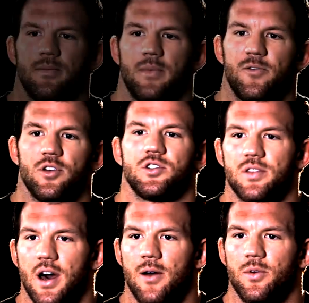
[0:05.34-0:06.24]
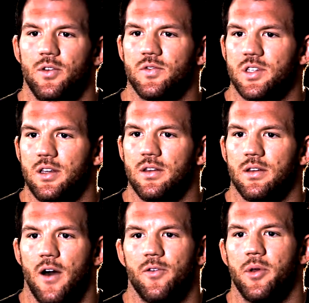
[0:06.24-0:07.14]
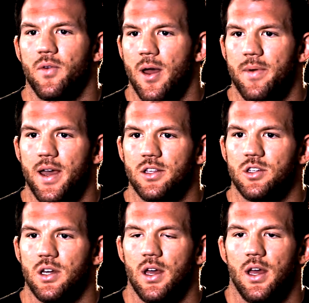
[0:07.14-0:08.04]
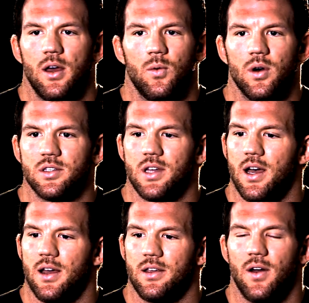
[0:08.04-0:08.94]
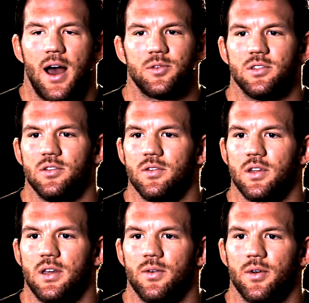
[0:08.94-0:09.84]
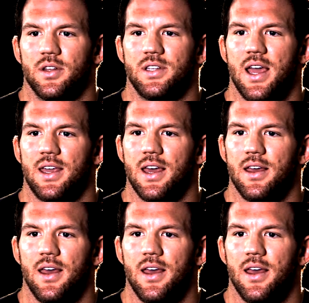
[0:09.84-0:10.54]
My first thought when UFC offered me Rampage was, uh, you know, absolutely, we're going to take it.